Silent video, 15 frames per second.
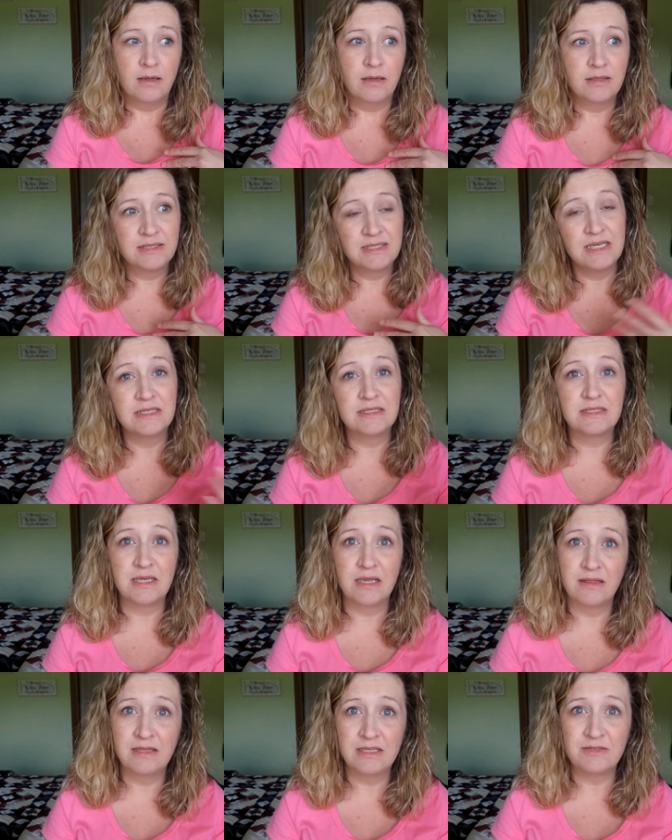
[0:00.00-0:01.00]
since
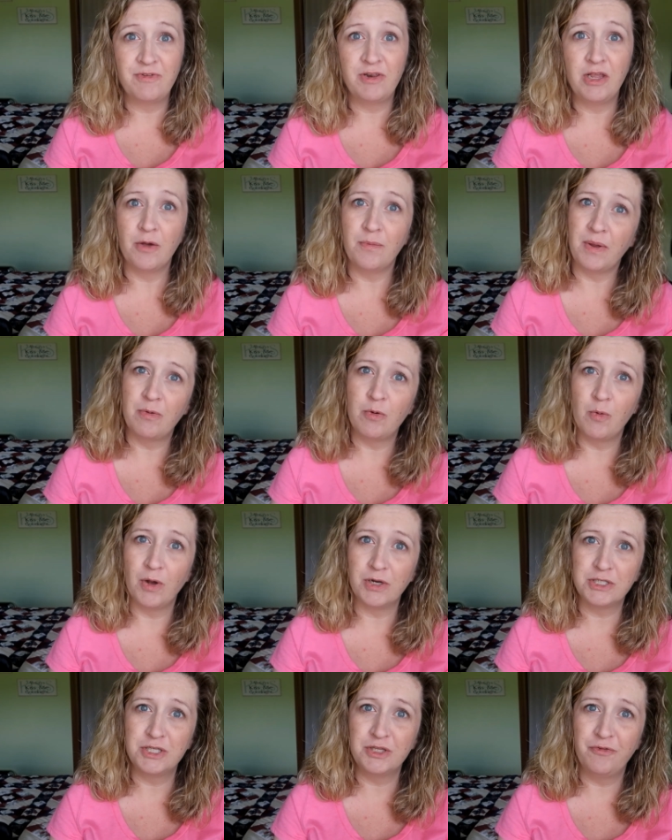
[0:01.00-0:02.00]
this video may be
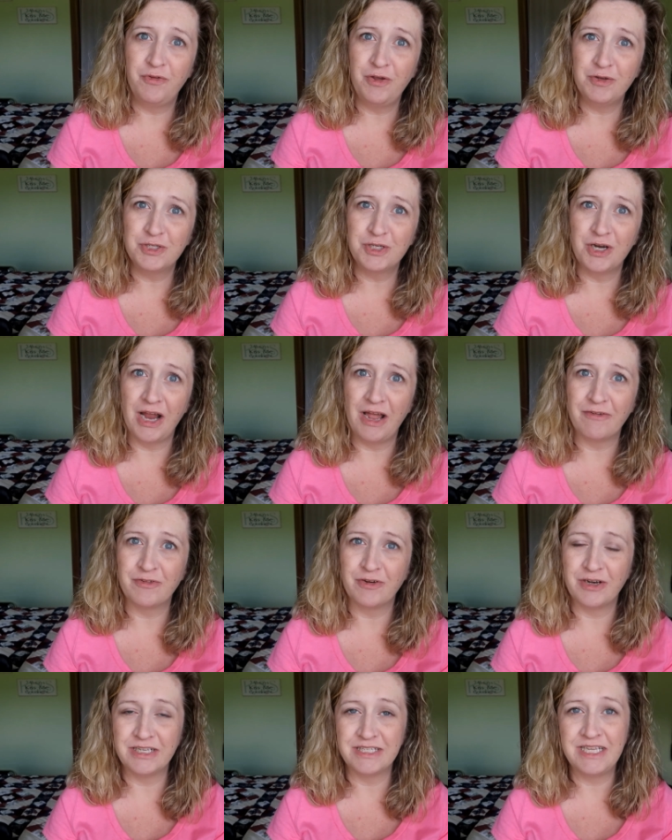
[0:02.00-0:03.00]
watched in the future
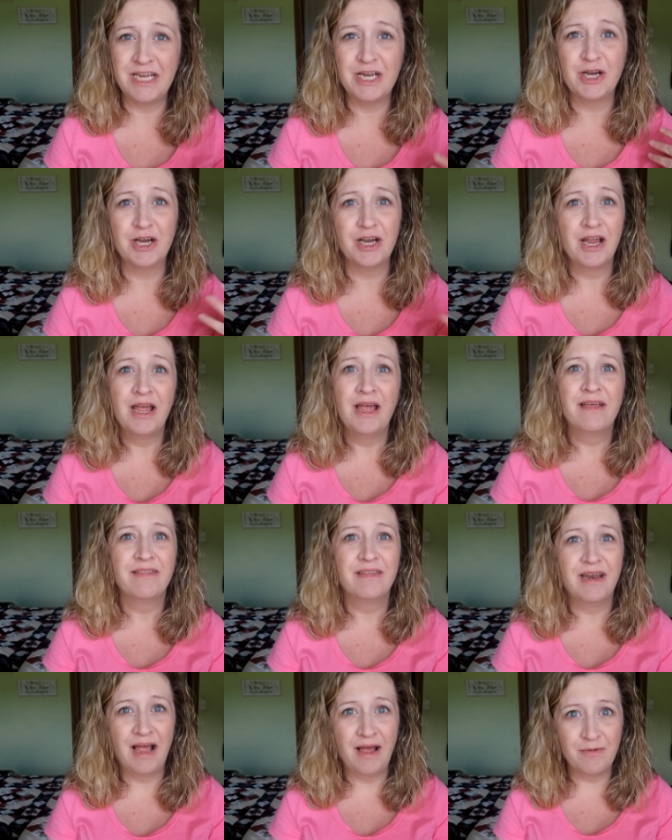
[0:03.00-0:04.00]
after it is here,
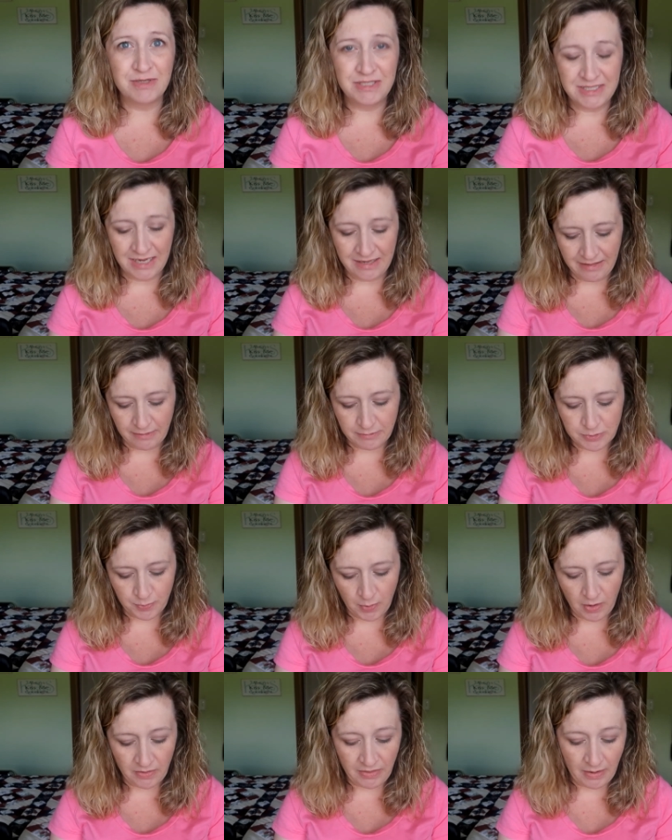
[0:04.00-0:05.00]
then I would say that
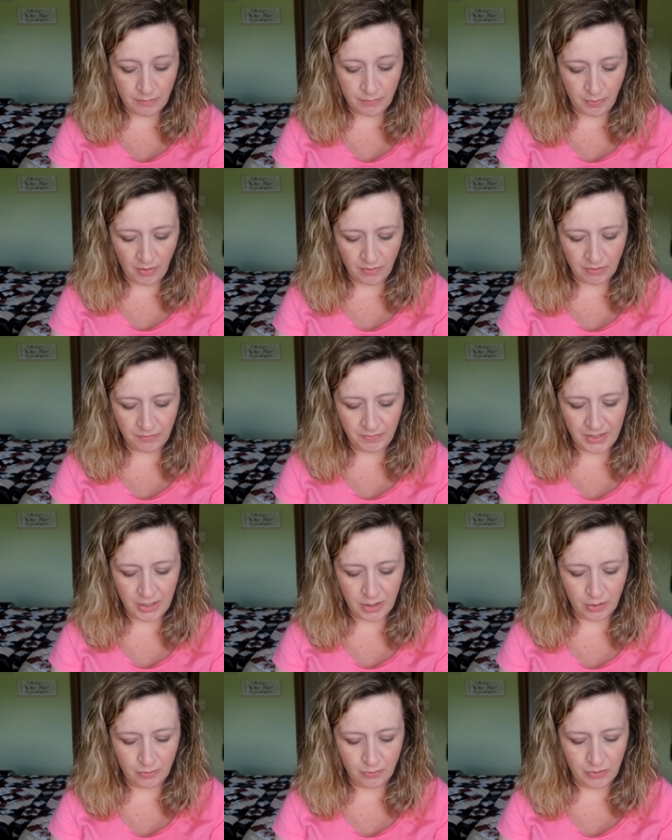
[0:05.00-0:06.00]
would probably be a
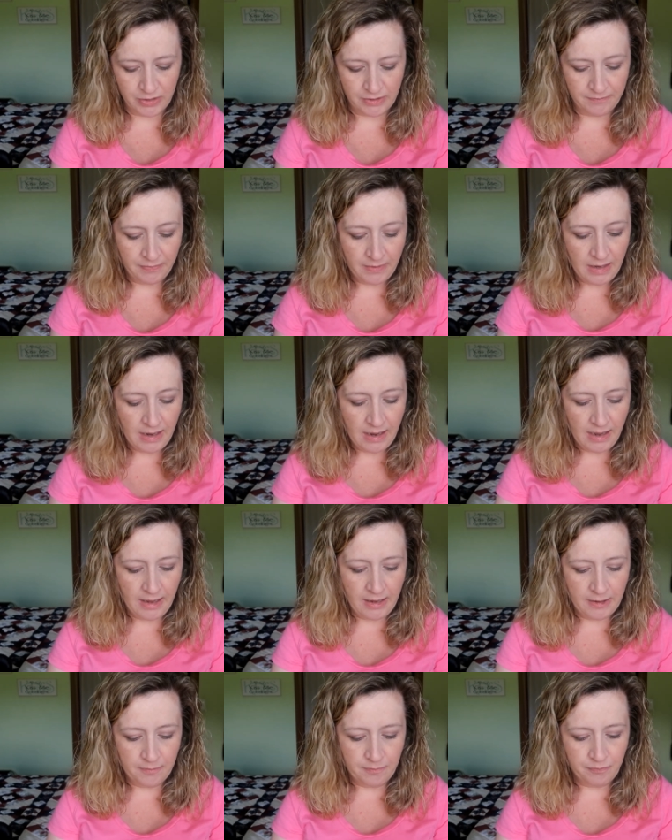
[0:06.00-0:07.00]
good one.
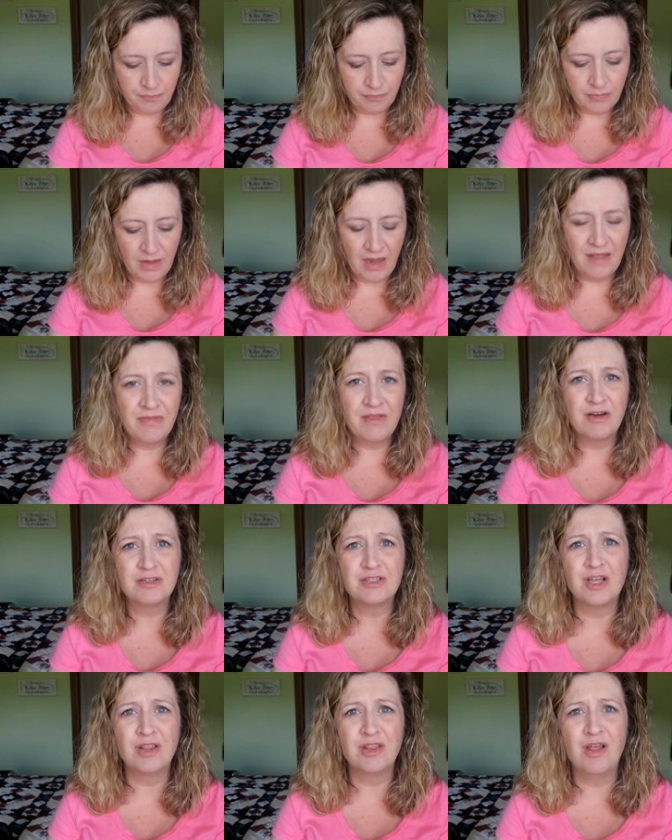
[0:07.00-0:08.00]
And
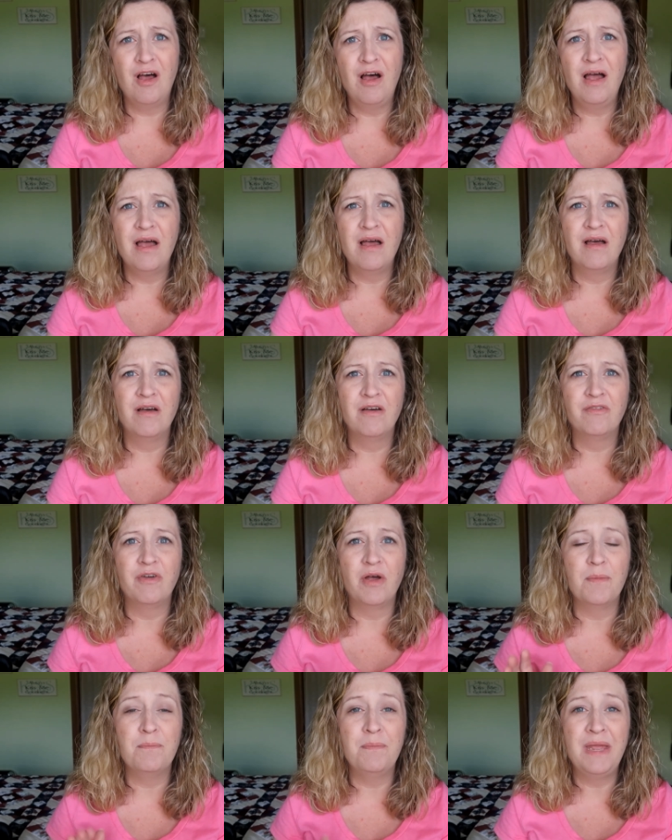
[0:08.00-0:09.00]
there's a lot of
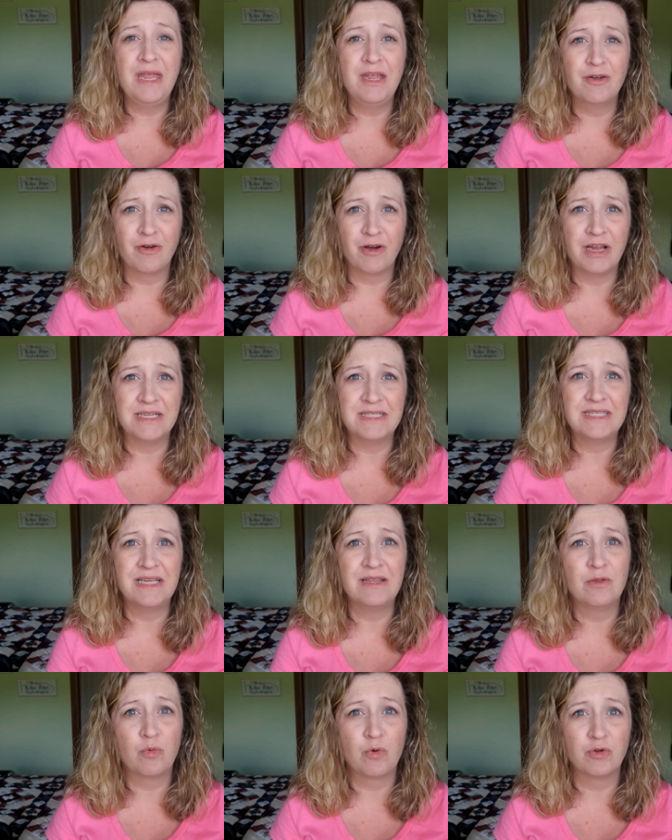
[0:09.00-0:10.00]
meet and greets
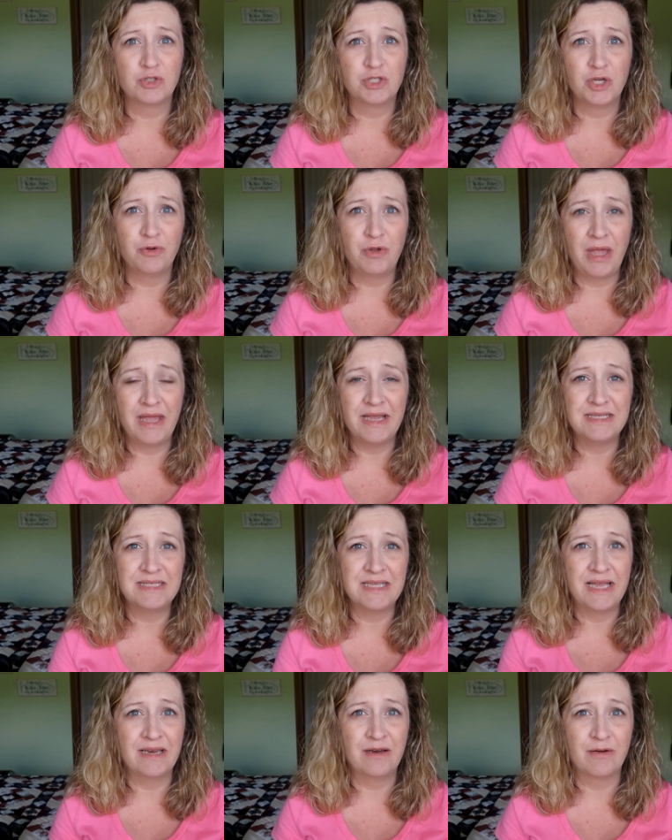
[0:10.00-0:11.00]
in the World Showcase
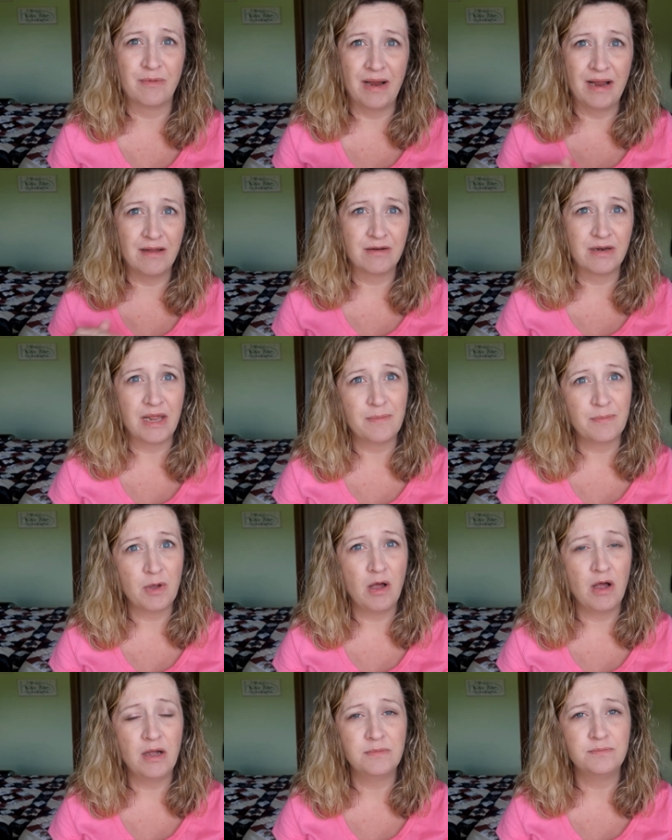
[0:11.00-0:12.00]
and around
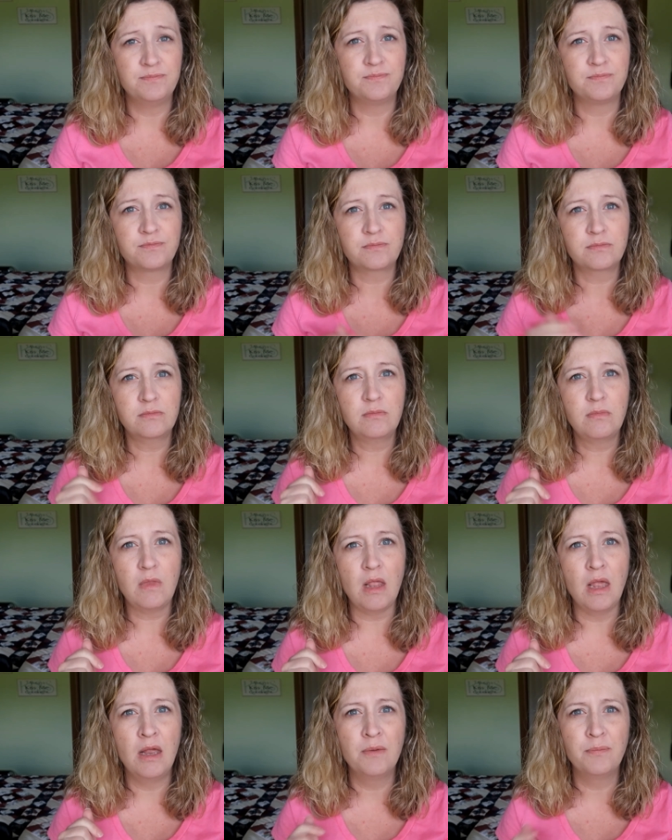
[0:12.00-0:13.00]
Epcot.
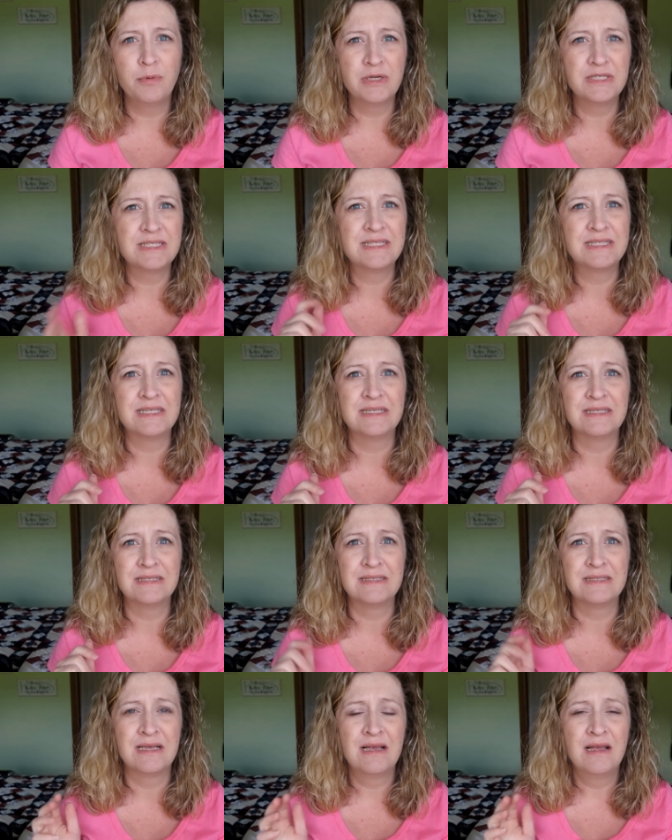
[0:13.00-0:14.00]
Princesses,